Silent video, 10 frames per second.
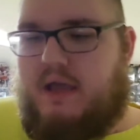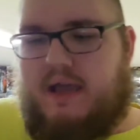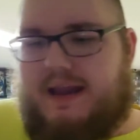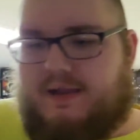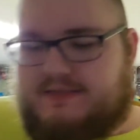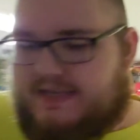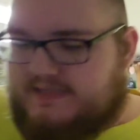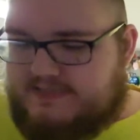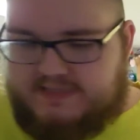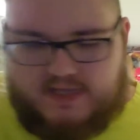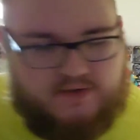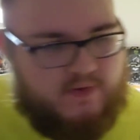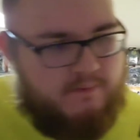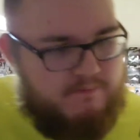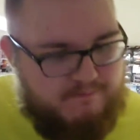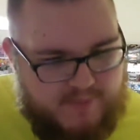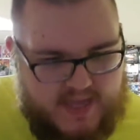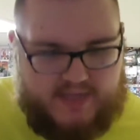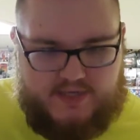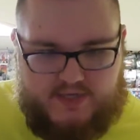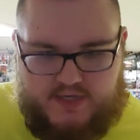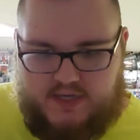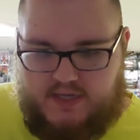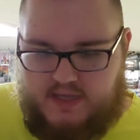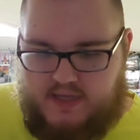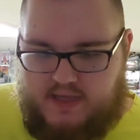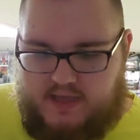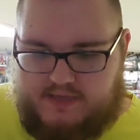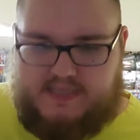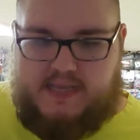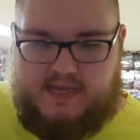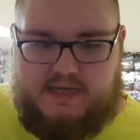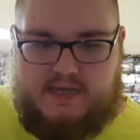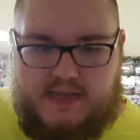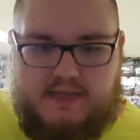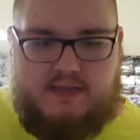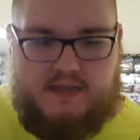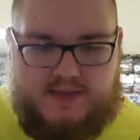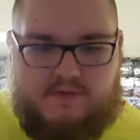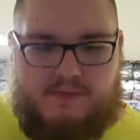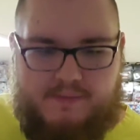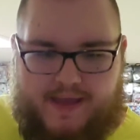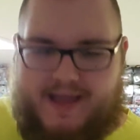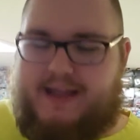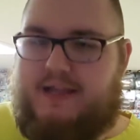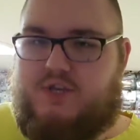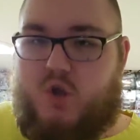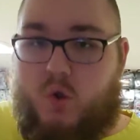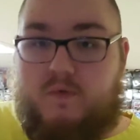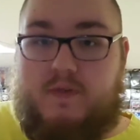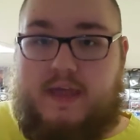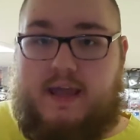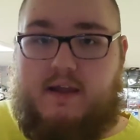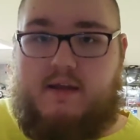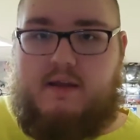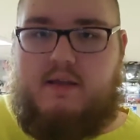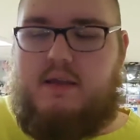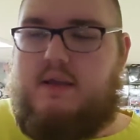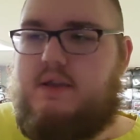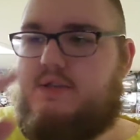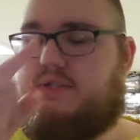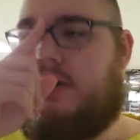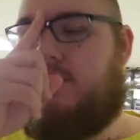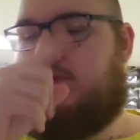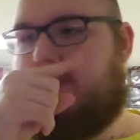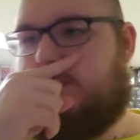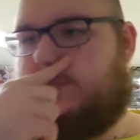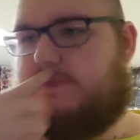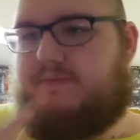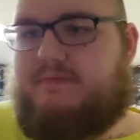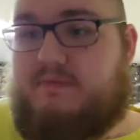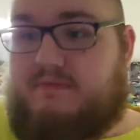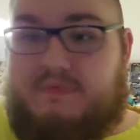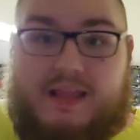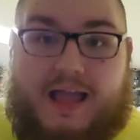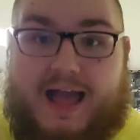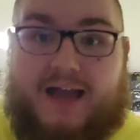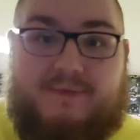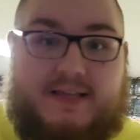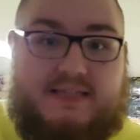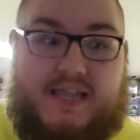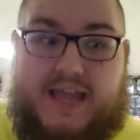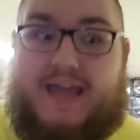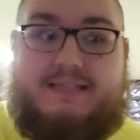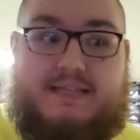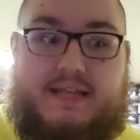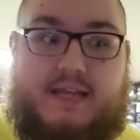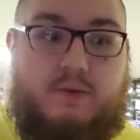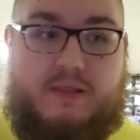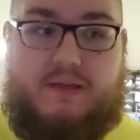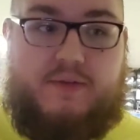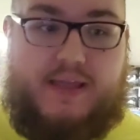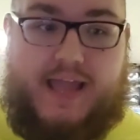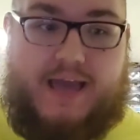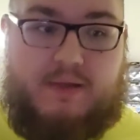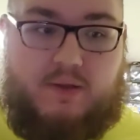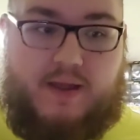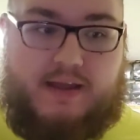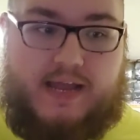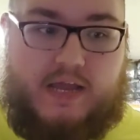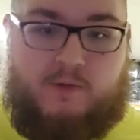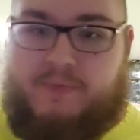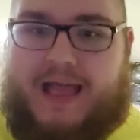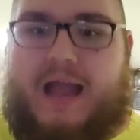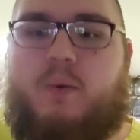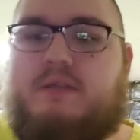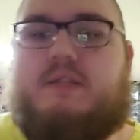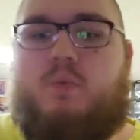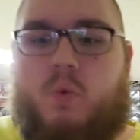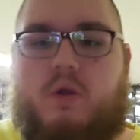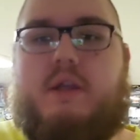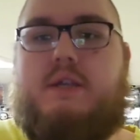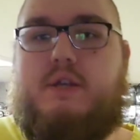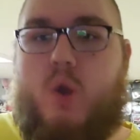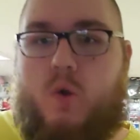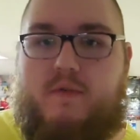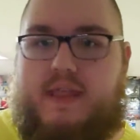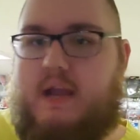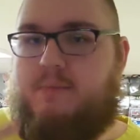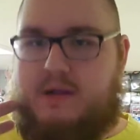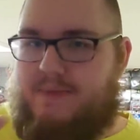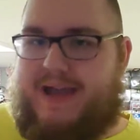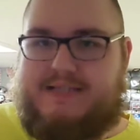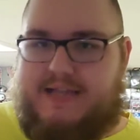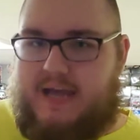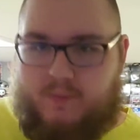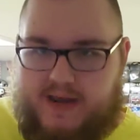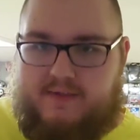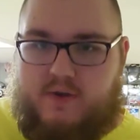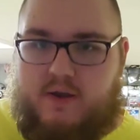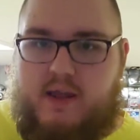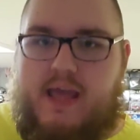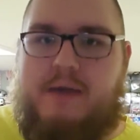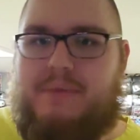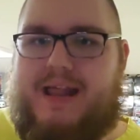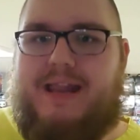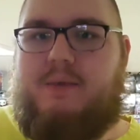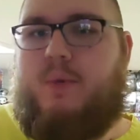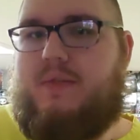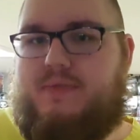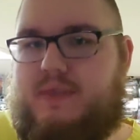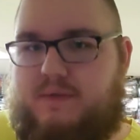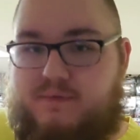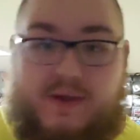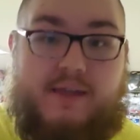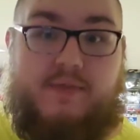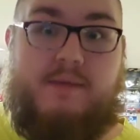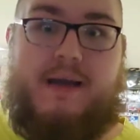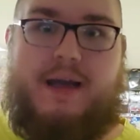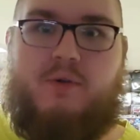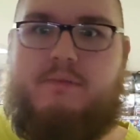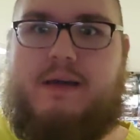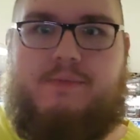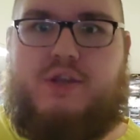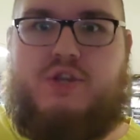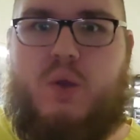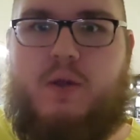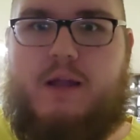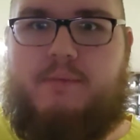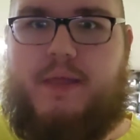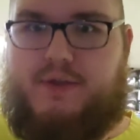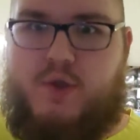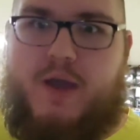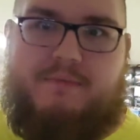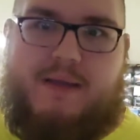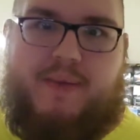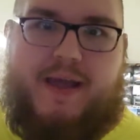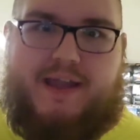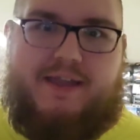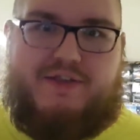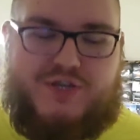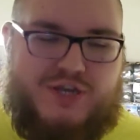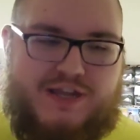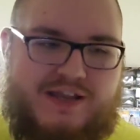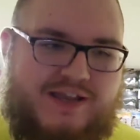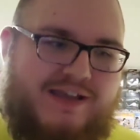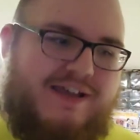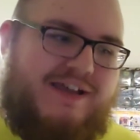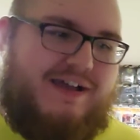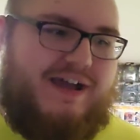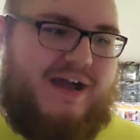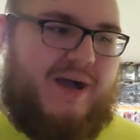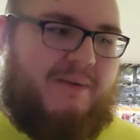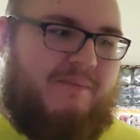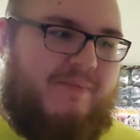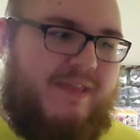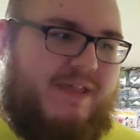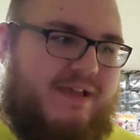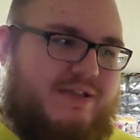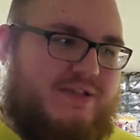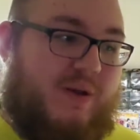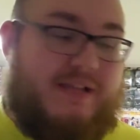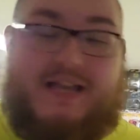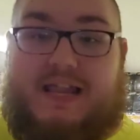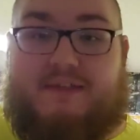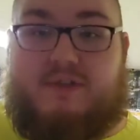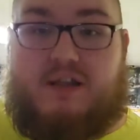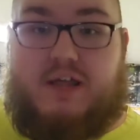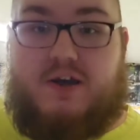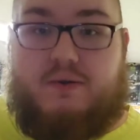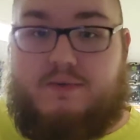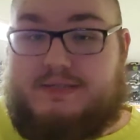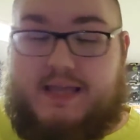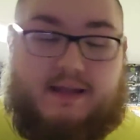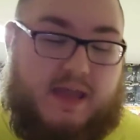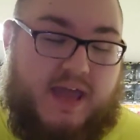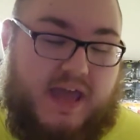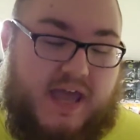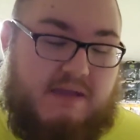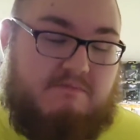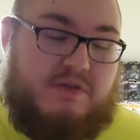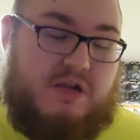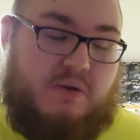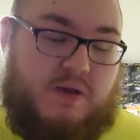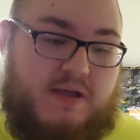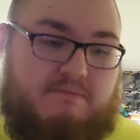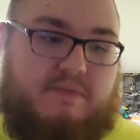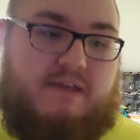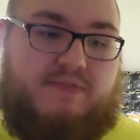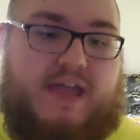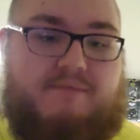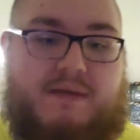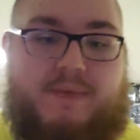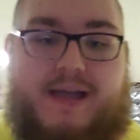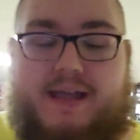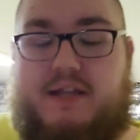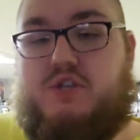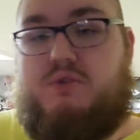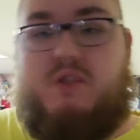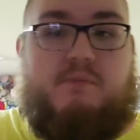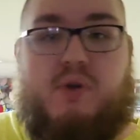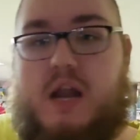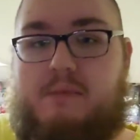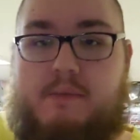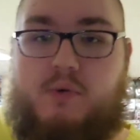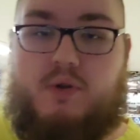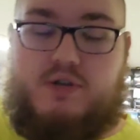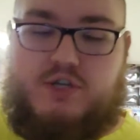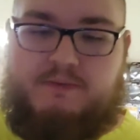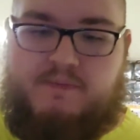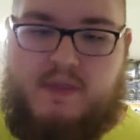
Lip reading: And I was like, son of a bitch. I was like, did they deliver my package over there? So, obviously hesitant with everything happening right now. I wasn't worried to go over there, put a mask on, whatever, but I didn't want to freak them out by me showing up like, you have my package. So I just kind of left it alone. It was like, hey, you know what? If they have my package, they'll put it on my porch.